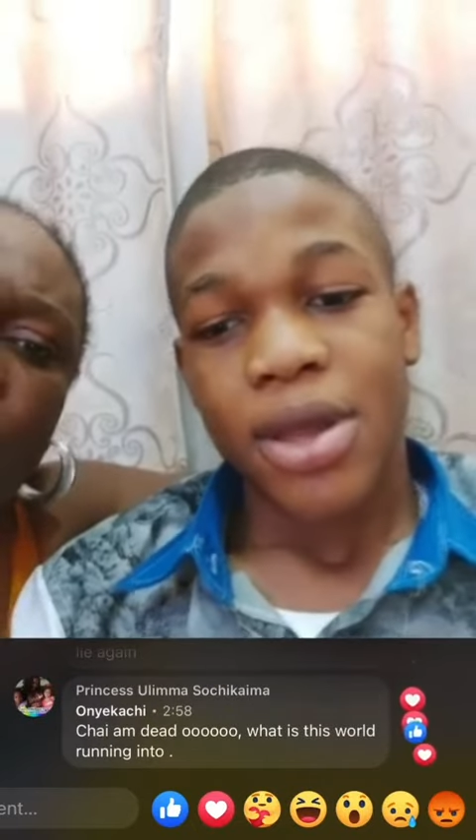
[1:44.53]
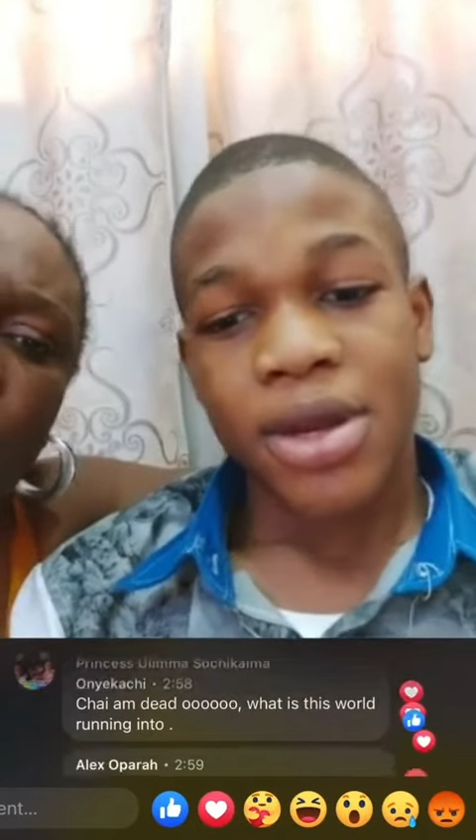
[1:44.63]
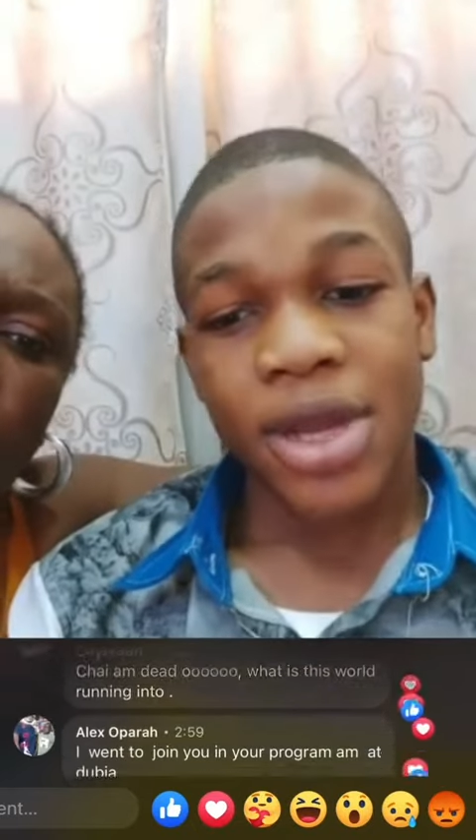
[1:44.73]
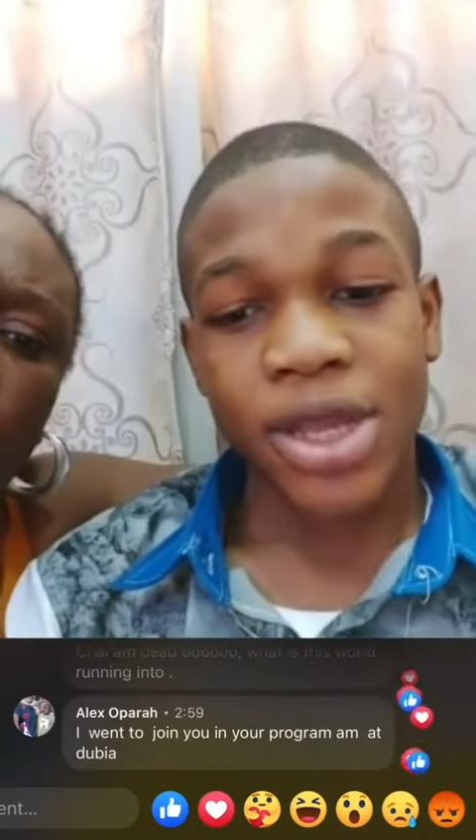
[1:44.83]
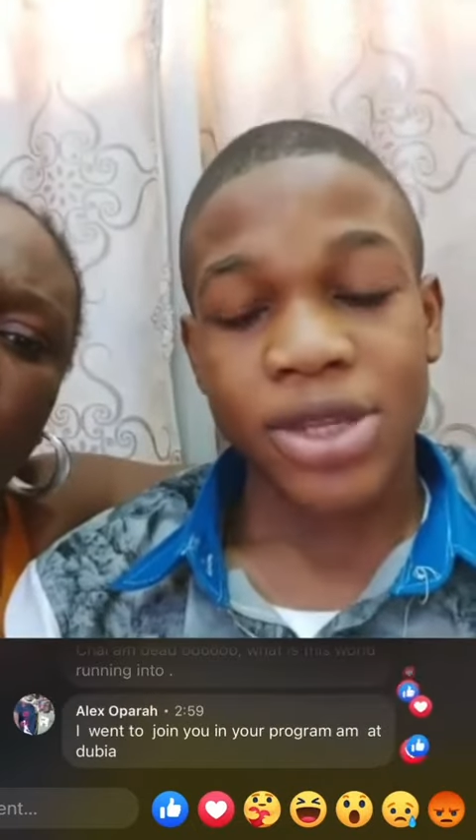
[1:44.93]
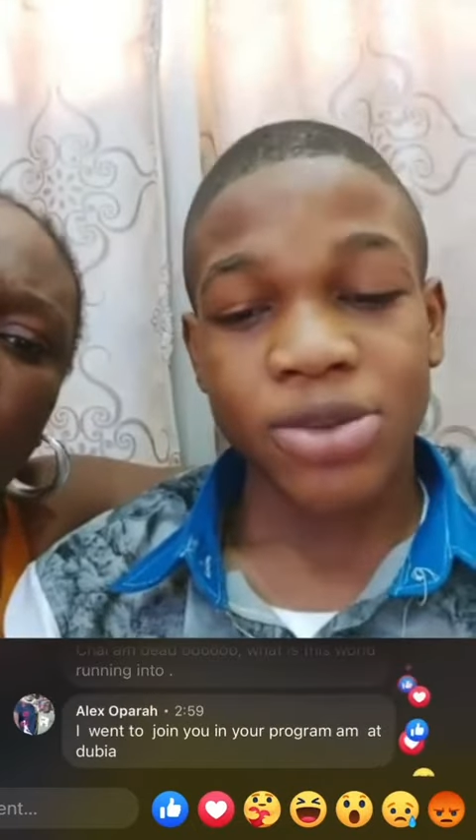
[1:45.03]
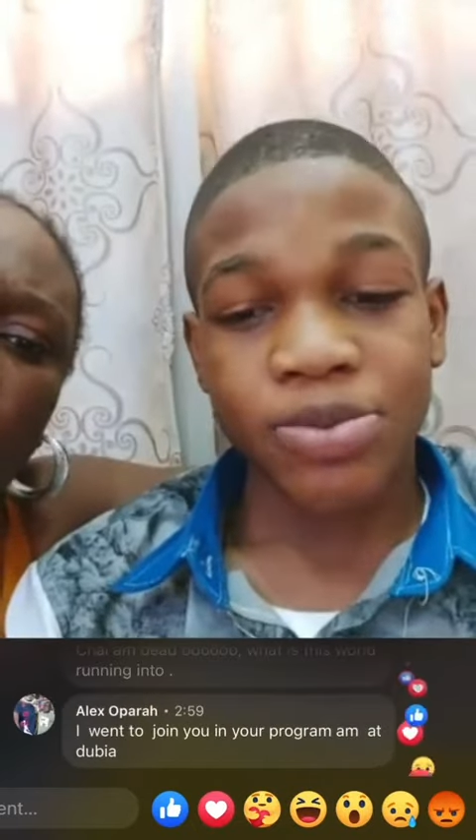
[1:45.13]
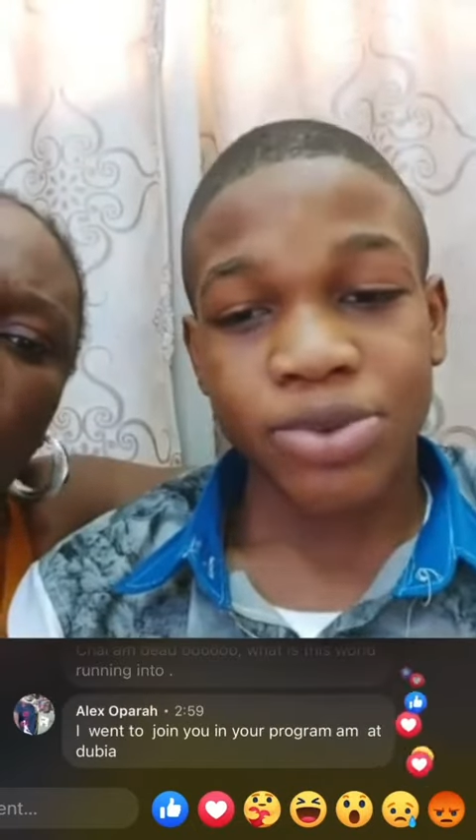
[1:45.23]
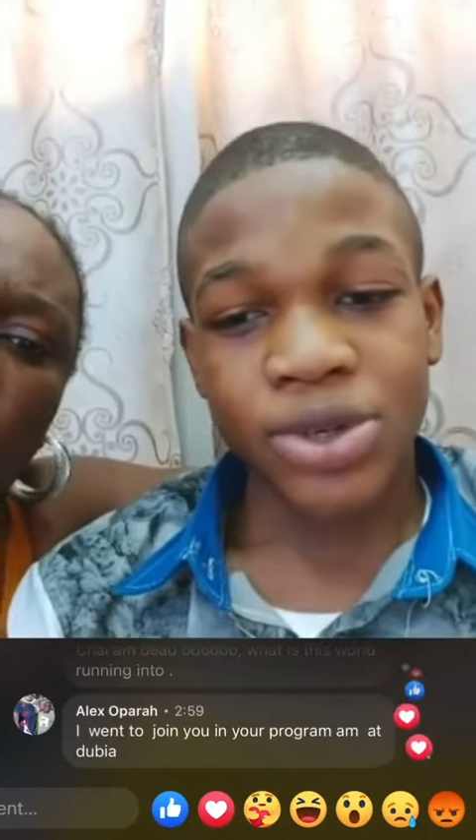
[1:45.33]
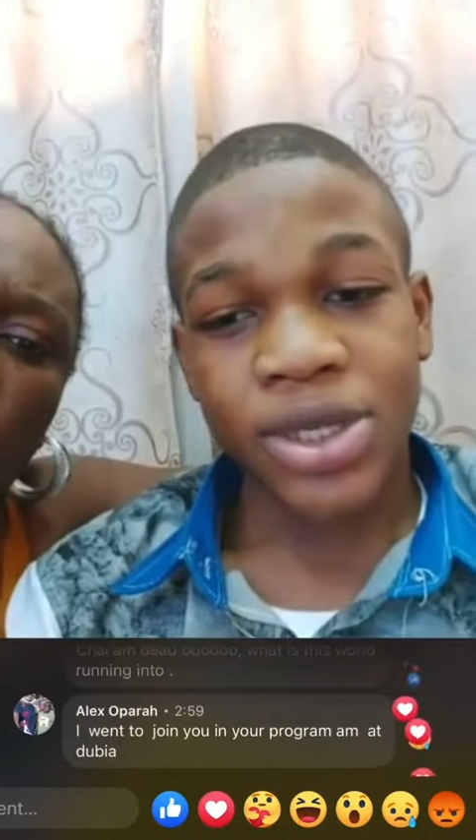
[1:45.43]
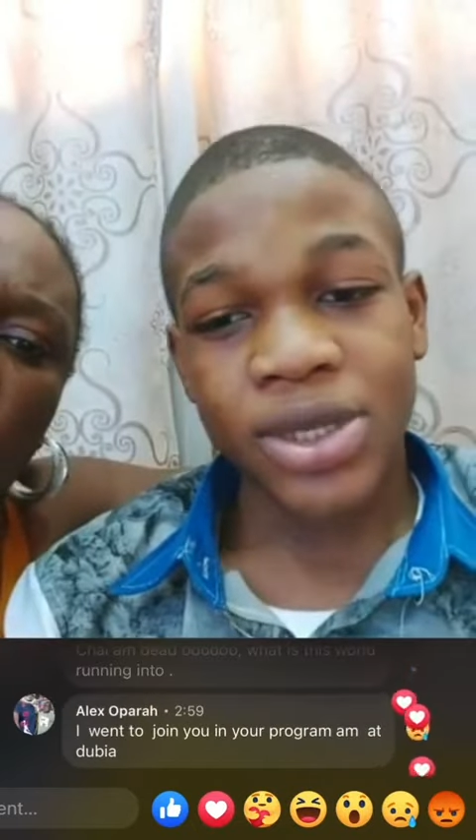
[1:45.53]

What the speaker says: They used to put